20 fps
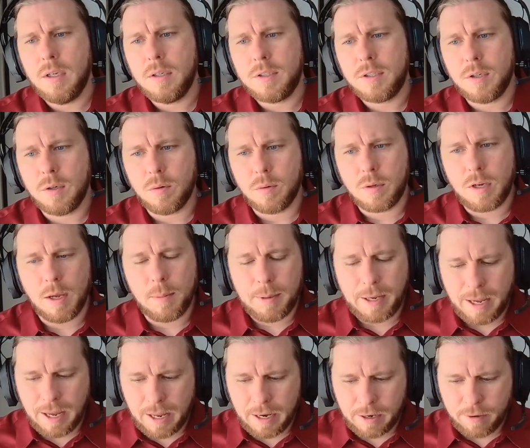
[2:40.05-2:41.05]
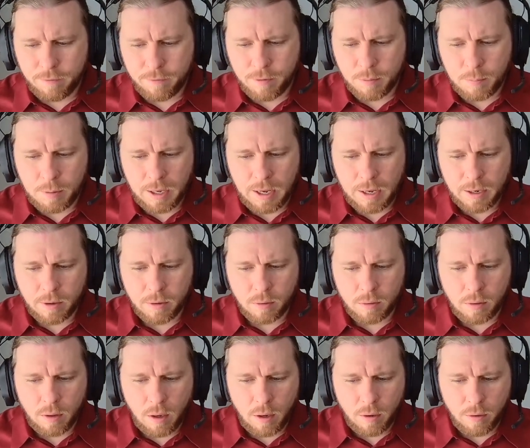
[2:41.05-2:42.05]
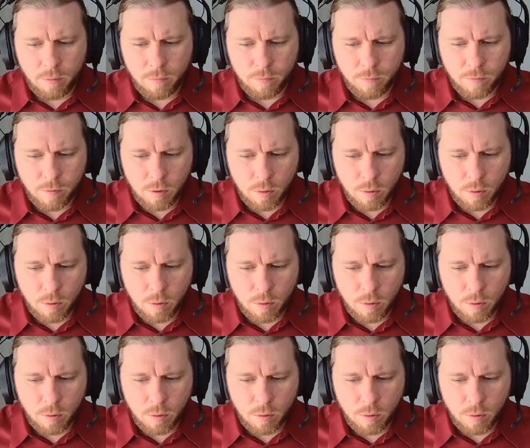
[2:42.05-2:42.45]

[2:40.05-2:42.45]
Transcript: So coming at it from the angle of